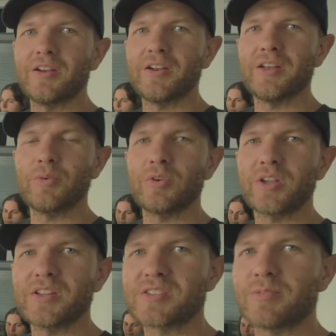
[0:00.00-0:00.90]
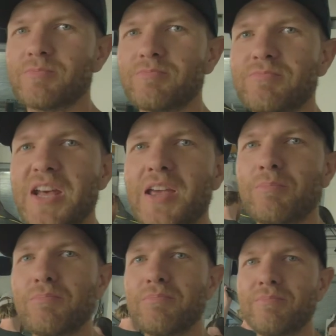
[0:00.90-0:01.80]
and then we'll get some tape.
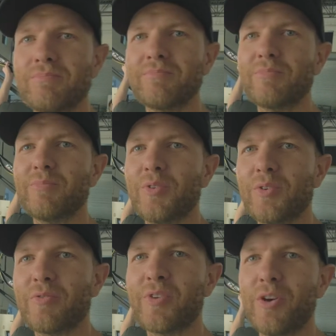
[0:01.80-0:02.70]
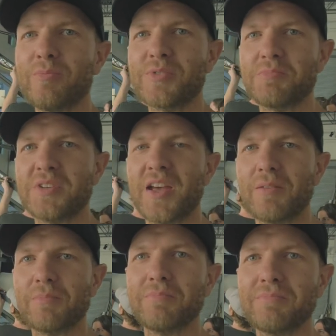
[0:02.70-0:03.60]
We'll film some tape.
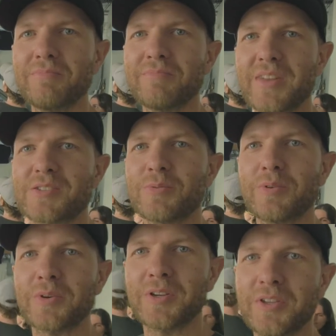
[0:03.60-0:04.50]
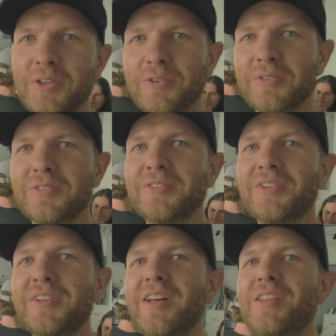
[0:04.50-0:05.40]
That's what we're gonna do.
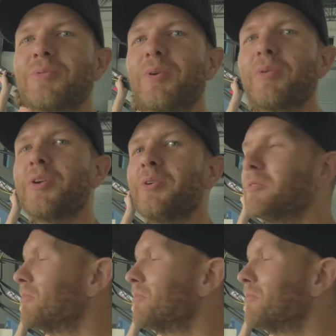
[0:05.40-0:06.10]
That's what we're doing.